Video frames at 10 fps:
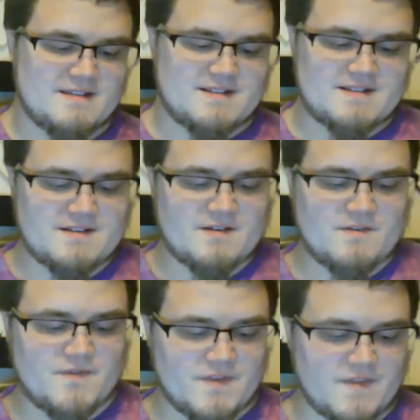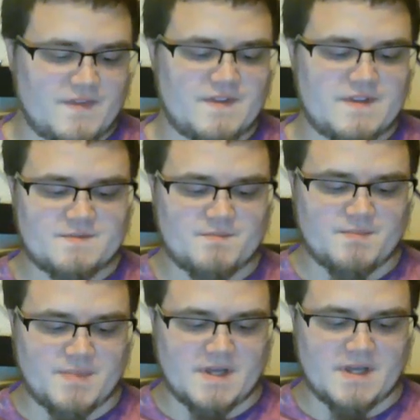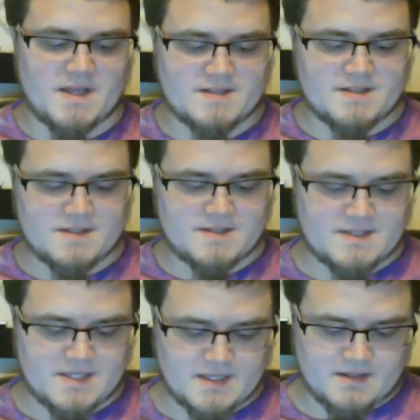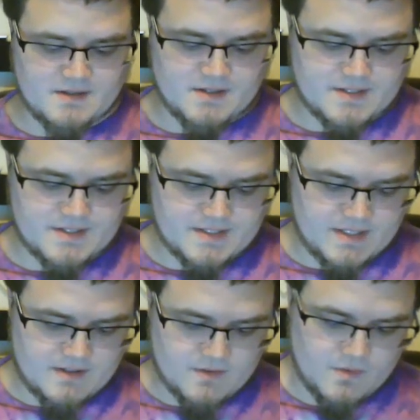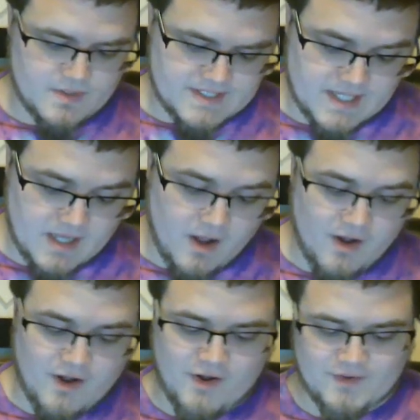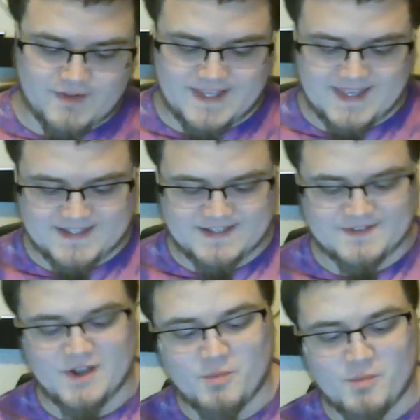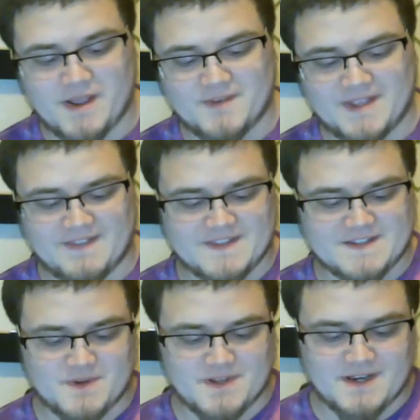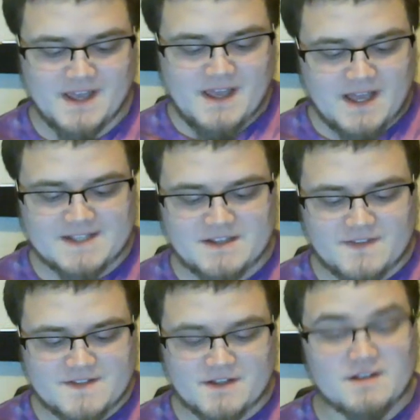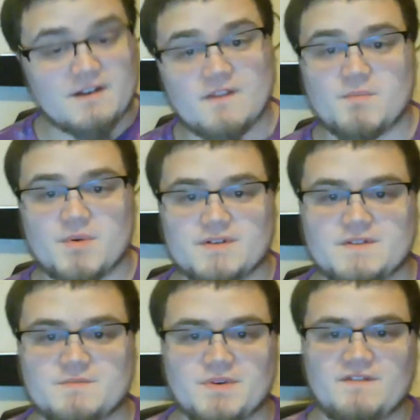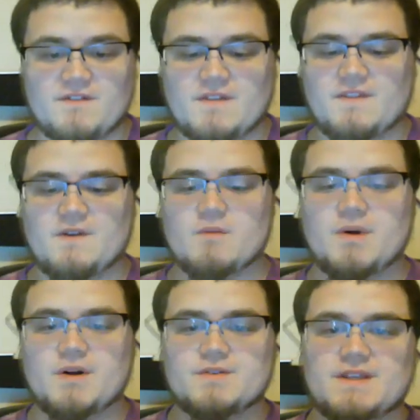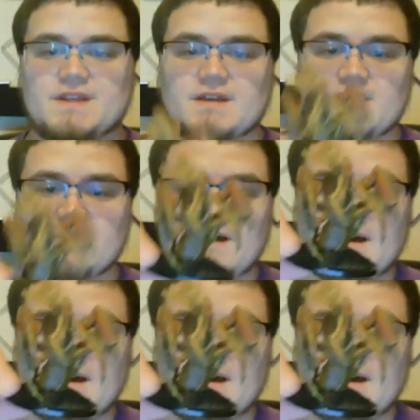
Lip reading: So for this box, let's take a look-see. Ooh, what is that? Oh, yes, I was hoping I would get this one. I saw this on another person's preview that they were posting.